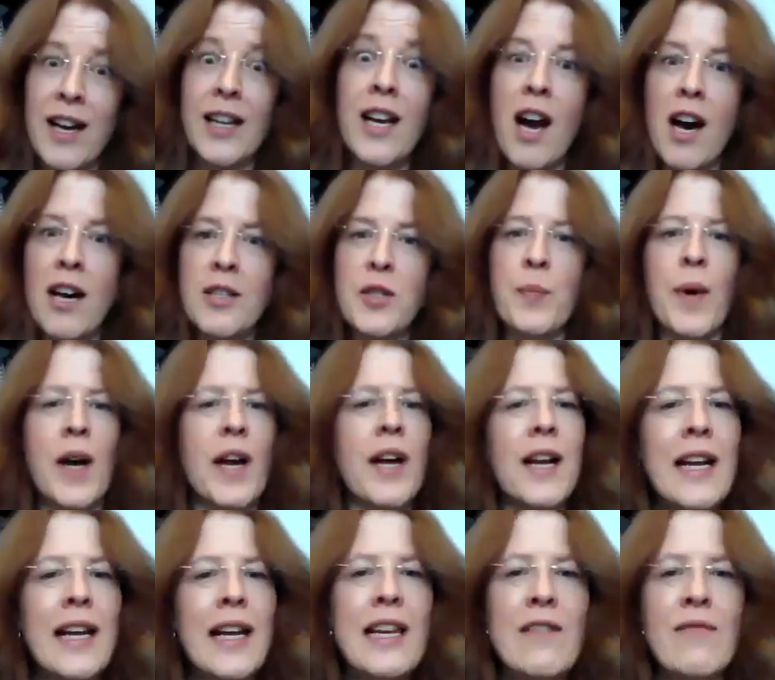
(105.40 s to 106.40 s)
cut by a
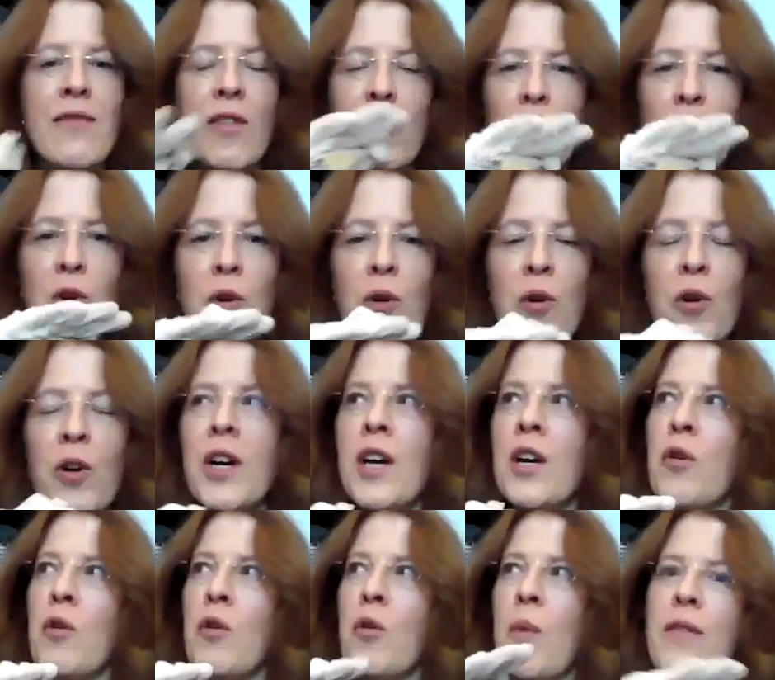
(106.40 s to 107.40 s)
cleaver, or
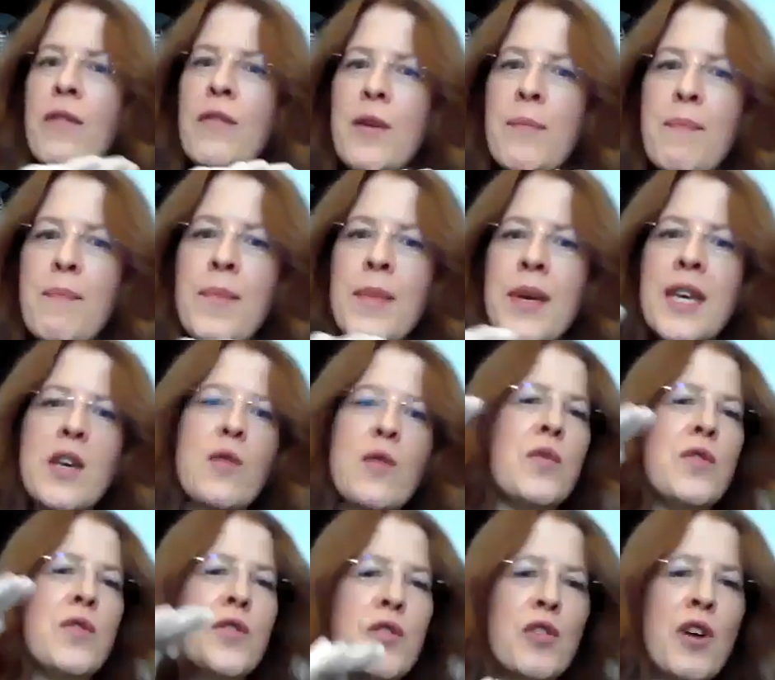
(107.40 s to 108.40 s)
whether the meat
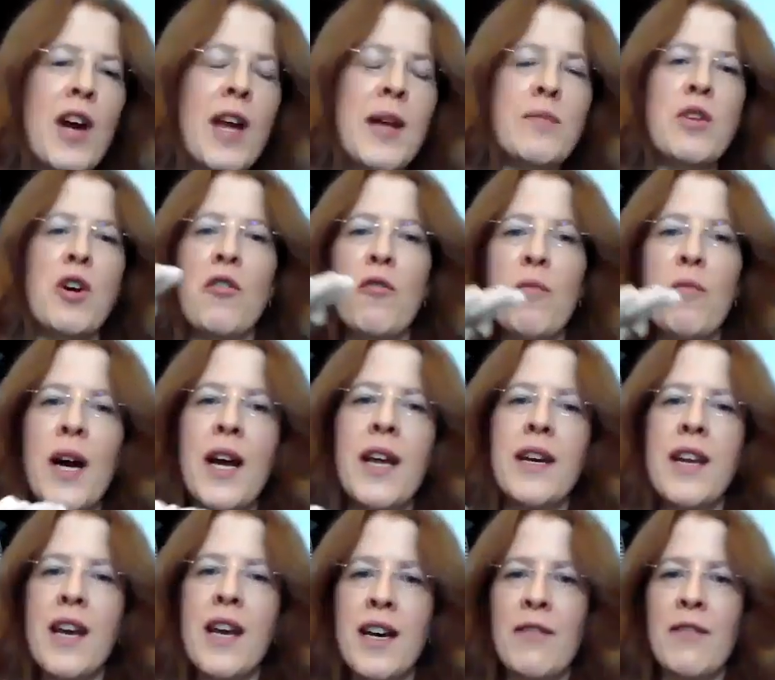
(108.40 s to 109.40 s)
was scraped off by a
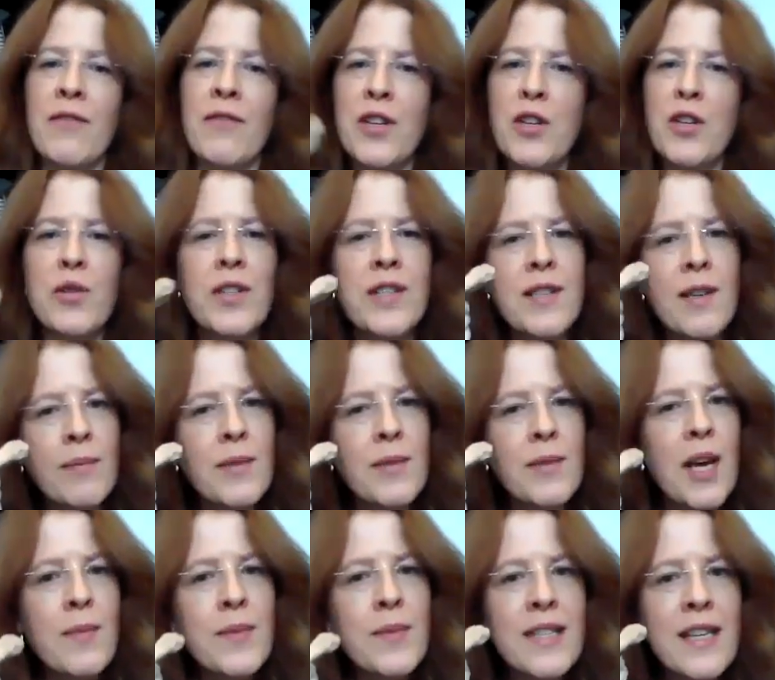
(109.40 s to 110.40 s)
knife, and you can
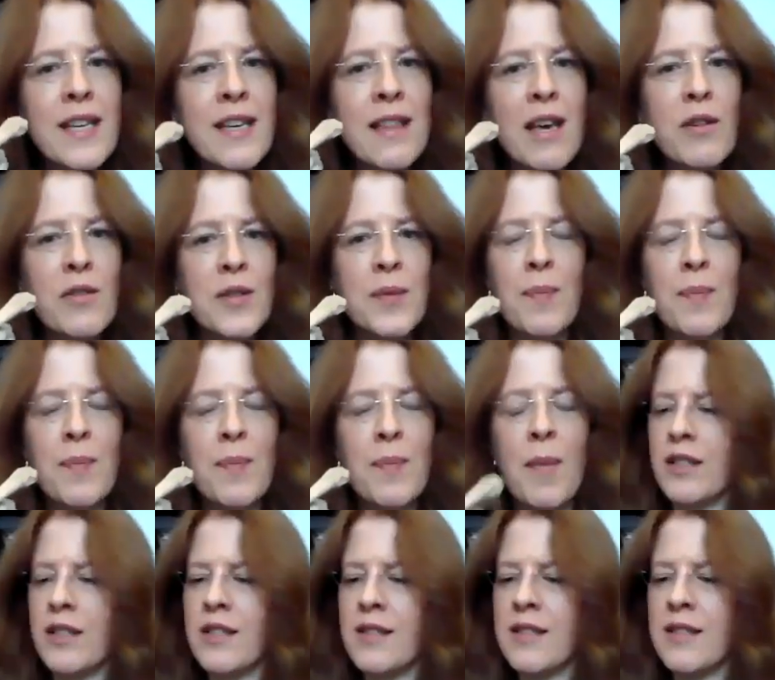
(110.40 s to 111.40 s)
sometimes see those
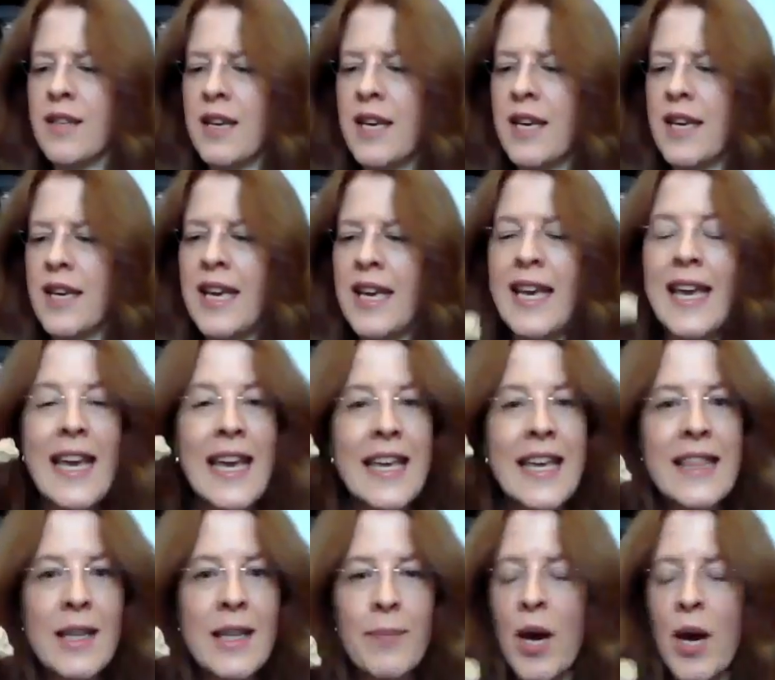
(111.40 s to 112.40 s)
marks
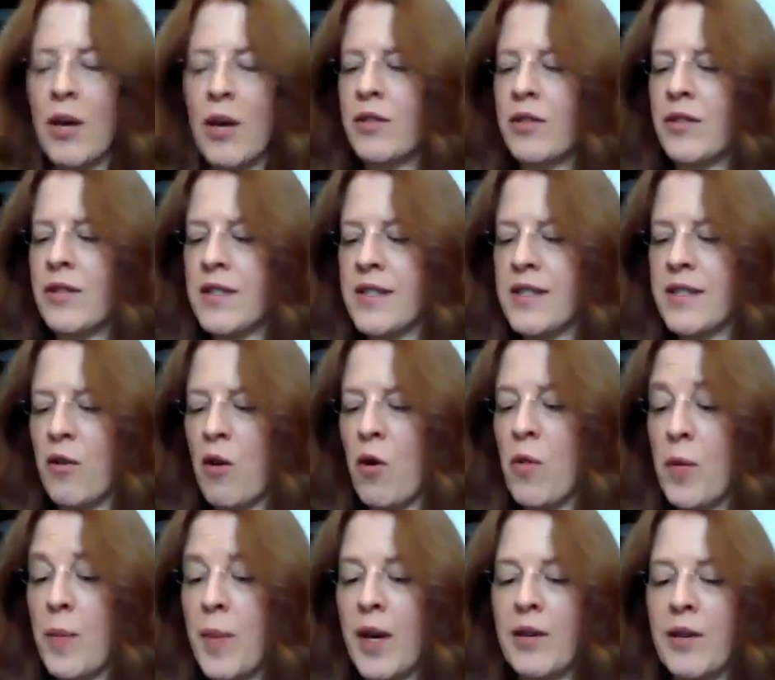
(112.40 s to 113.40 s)
in the bones,
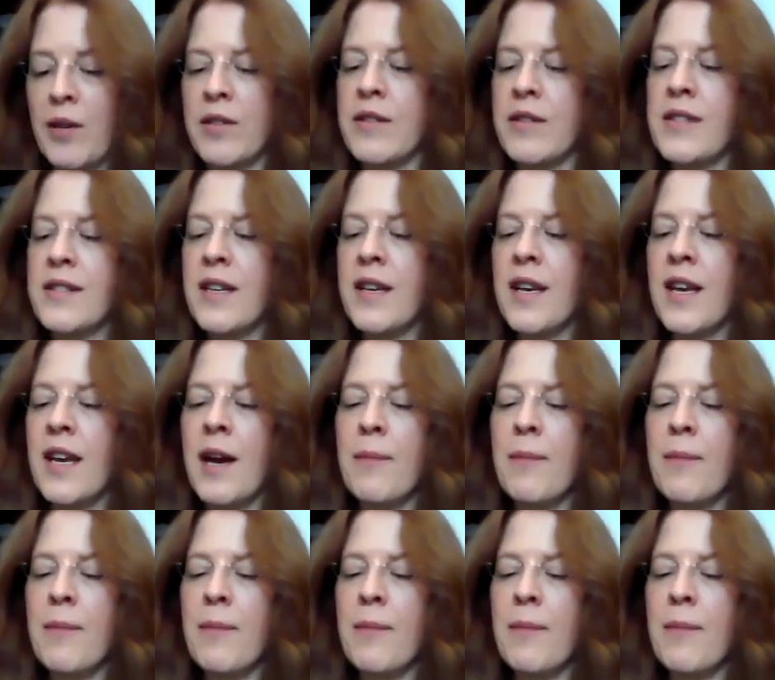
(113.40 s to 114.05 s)
on the bones.